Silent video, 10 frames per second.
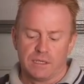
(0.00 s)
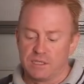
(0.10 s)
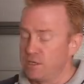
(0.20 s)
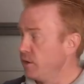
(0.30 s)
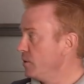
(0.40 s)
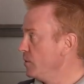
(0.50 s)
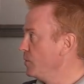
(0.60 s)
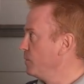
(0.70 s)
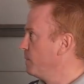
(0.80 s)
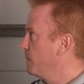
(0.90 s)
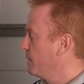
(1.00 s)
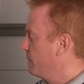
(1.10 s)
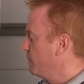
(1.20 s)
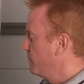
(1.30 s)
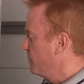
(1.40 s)
So
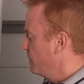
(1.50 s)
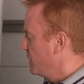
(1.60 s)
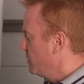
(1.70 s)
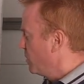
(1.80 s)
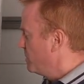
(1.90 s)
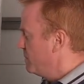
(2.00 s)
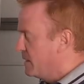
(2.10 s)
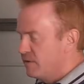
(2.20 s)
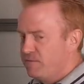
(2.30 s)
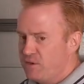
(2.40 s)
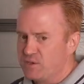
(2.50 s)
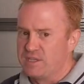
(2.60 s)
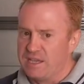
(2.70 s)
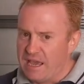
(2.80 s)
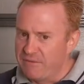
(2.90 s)
you might be a bit confused.
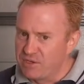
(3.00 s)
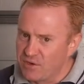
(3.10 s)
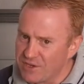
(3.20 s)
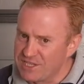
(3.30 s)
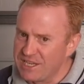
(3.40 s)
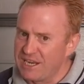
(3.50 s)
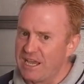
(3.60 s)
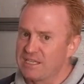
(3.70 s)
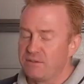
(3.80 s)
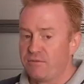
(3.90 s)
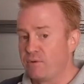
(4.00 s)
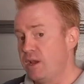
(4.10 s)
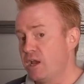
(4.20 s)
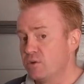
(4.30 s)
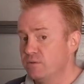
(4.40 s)
They're advertising it as a
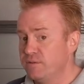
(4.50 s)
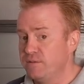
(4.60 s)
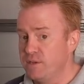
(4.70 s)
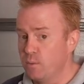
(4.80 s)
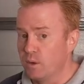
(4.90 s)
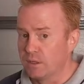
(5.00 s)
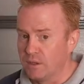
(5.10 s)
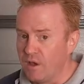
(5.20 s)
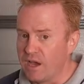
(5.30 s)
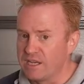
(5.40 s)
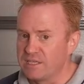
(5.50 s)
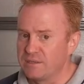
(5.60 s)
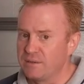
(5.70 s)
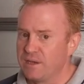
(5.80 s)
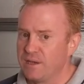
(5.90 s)
350 watt
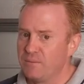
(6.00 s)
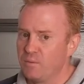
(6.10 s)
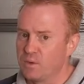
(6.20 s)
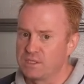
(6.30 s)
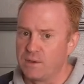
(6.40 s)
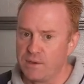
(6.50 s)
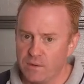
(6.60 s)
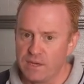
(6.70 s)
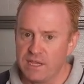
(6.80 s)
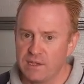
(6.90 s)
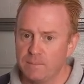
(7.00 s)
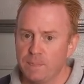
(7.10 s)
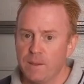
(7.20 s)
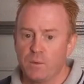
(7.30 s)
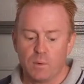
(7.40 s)
light. What's going on here?
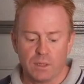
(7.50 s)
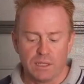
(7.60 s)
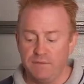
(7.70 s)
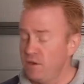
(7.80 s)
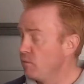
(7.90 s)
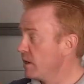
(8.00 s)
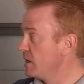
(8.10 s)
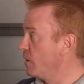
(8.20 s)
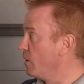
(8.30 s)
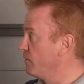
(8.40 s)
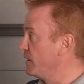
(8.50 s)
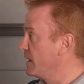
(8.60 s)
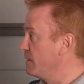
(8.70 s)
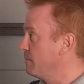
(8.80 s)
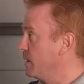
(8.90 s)
Well, if you run it off
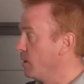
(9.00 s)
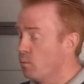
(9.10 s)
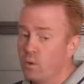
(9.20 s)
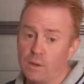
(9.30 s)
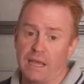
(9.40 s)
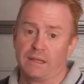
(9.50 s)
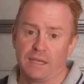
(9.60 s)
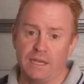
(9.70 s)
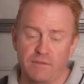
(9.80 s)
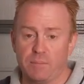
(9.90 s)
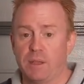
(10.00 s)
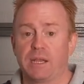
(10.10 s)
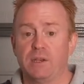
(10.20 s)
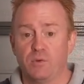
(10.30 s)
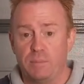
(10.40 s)
a wall outlet, if you plug
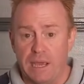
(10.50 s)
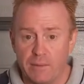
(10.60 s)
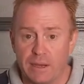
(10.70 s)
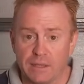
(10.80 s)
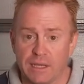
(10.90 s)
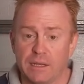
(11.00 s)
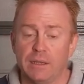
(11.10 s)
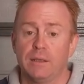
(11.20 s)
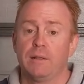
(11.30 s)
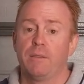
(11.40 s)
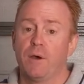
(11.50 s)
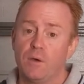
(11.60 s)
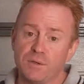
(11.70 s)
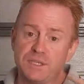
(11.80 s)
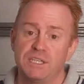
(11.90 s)
it into a power outlet, the
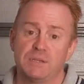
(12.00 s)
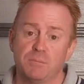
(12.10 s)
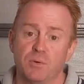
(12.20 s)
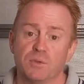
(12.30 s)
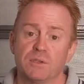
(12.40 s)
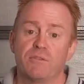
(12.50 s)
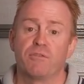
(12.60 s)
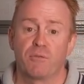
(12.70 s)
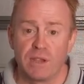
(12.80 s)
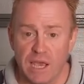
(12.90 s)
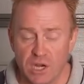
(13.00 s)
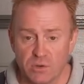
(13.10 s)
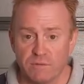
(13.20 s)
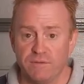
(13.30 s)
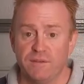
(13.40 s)
whole system pulls
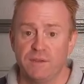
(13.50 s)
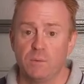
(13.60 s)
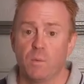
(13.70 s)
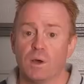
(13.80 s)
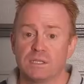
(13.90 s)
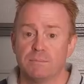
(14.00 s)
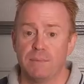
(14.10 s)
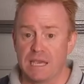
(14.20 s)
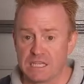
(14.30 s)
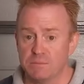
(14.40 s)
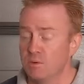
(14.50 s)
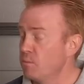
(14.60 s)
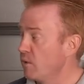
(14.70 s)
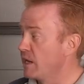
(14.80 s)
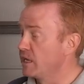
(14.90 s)
350 watts
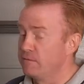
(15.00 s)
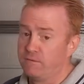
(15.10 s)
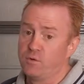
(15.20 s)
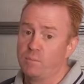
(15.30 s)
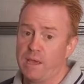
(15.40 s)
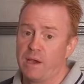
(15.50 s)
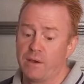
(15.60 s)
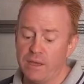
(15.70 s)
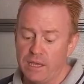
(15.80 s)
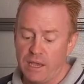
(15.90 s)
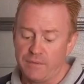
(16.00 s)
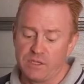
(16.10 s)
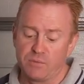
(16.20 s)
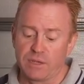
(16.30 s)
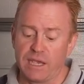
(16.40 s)
maximum running at full power. And
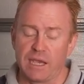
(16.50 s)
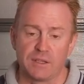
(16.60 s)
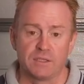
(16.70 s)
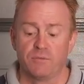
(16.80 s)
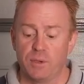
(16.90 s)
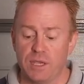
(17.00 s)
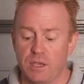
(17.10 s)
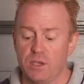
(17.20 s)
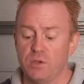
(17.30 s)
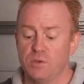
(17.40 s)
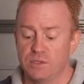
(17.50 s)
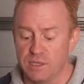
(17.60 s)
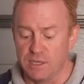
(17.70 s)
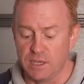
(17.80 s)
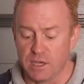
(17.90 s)
that's regardless of whether you use
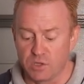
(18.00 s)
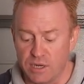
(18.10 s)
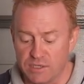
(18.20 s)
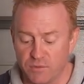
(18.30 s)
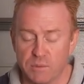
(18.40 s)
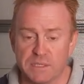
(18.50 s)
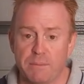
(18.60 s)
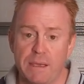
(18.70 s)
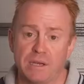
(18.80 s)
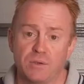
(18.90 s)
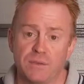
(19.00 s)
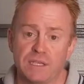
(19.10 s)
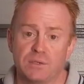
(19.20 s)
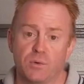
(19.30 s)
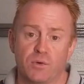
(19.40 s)
the transformers that mount on
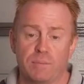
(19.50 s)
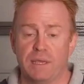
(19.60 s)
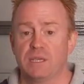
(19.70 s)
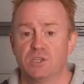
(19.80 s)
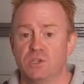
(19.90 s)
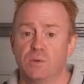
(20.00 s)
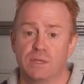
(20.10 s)
this or a PSU.